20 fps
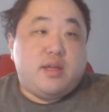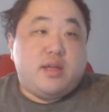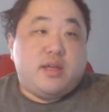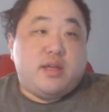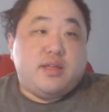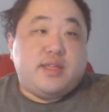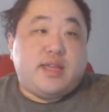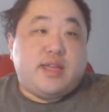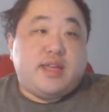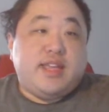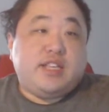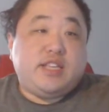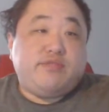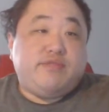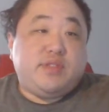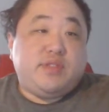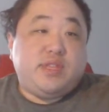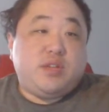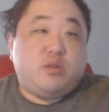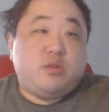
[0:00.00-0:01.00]
Yeah, his
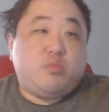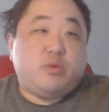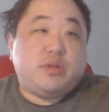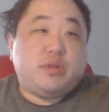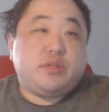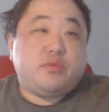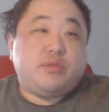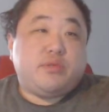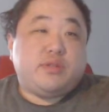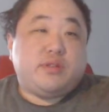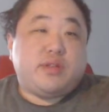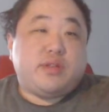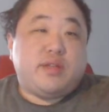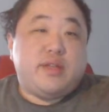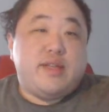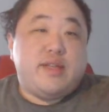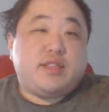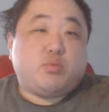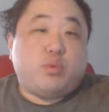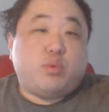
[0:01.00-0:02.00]
video, where do,
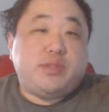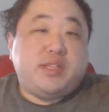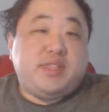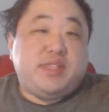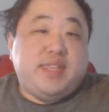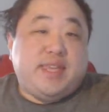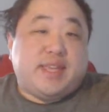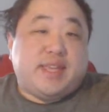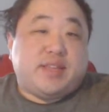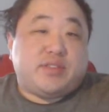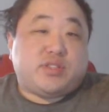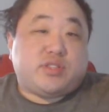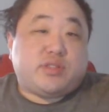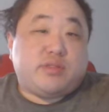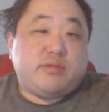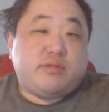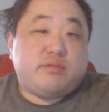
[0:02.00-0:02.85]
it's one of these.